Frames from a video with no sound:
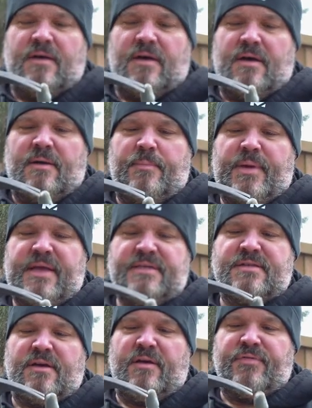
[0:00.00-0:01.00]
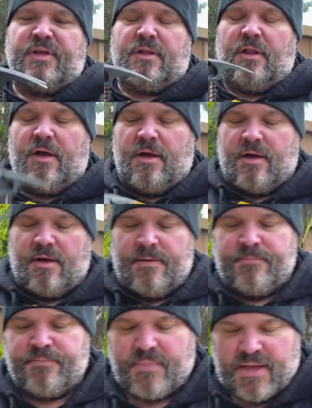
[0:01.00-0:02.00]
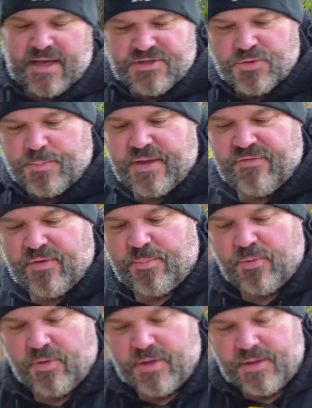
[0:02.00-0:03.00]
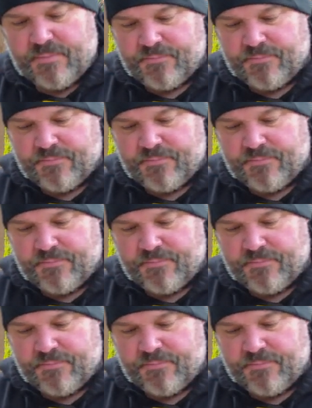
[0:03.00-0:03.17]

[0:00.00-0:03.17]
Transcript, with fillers: uh, base of the claw as your pivot point.